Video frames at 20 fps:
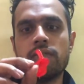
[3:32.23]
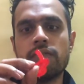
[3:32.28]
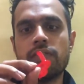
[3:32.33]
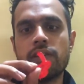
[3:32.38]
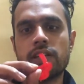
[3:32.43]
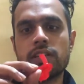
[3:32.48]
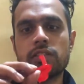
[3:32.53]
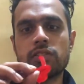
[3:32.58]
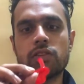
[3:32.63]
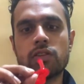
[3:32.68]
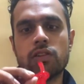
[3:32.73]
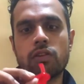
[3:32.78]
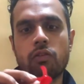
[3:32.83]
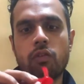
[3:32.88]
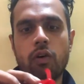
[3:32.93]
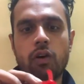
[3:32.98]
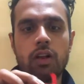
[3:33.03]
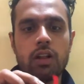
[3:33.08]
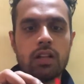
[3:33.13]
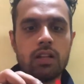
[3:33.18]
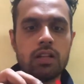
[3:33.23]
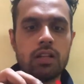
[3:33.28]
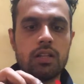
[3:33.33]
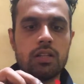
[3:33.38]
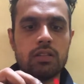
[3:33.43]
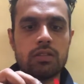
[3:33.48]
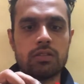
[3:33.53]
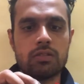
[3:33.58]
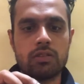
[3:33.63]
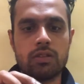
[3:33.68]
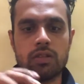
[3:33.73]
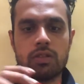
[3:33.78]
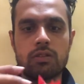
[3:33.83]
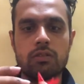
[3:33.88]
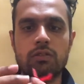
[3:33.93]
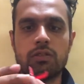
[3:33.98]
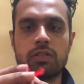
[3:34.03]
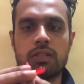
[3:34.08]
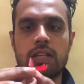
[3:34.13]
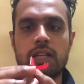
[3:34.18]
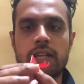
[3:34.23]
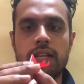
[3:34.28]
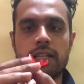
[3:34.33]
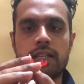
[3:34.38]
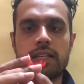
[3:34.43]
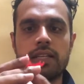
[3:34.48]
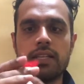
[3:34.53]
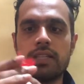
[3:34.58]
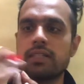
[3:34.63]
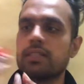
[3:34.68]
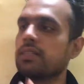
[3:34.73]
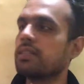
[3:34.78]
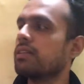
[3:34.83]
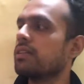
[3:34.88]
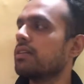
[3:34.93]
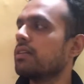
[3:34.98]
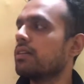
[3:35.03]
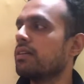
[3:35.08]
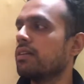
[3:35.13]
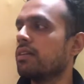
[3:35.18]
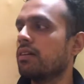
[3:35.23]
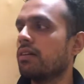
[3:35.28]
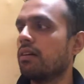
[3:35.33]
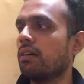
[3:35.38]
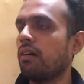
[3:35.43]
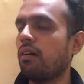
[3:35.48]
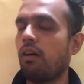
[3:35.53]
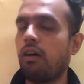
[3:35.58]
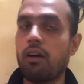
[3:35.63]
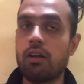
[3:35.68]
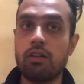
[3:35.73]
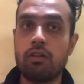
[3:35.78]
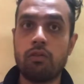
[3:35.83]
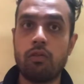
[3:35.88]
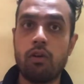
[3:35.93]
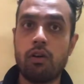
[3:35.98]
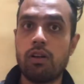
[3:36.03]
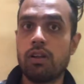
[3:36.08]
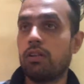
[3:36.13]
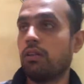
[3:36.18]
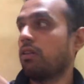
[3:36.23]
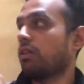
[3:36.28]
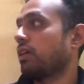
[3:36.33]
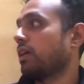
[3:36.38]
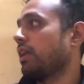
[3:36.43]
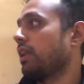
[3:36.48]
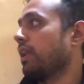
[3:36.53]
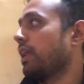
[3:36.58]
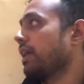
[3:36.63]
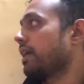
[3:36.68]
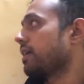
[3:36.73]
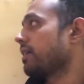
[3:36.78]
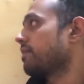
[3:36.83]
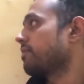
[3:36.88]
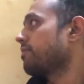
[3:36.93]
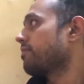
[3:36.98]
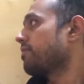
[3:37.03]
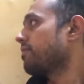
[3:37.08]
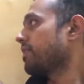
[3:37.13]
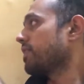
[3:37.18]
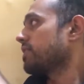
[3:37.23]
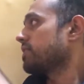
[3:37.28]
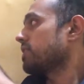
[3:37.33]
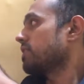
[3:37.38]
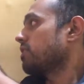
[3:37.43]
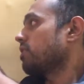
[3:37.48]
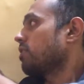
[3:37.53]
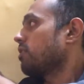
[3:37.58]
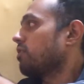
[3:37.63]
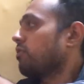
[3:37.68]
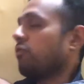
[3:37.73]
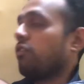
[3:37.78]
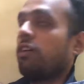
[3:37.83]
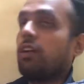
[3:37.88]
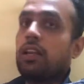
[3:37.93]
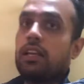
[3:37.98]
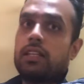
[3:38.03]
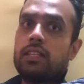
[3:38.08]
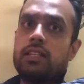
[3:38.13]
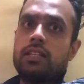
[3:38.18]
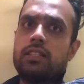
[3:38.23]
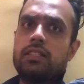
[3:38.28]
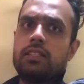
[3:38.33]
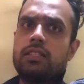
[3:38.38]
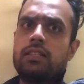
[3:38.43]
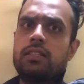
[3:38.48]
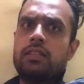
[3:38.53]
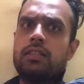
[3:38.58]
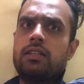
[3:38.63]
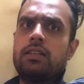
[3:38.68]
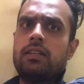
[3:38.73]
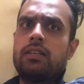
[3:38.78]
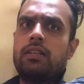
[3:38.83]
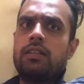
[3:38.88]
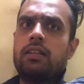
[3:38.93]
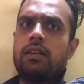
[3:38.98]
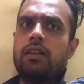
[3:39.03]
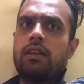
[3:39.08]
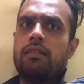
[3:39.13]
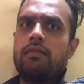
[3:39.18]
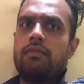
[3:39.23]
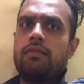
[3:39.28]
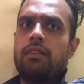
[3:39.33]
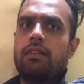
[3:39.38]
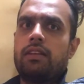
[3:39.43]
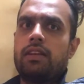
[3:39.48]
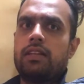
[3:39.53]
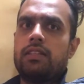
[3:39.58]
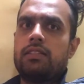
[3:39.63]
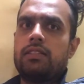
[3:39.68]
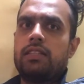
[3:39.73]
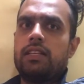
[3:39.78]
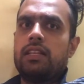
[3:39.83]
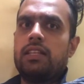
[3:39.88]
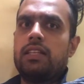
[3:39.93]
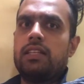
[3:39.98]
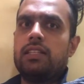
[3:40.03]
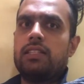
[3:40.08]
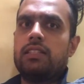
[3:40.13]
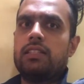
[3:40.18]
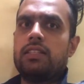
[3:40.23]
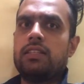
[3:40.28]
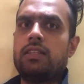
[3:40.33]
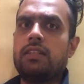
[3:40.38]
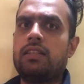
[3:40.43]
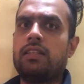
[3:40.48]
fix to the wall. So it goes in like this on the wall. You can fix it on the wall like this. You can see this,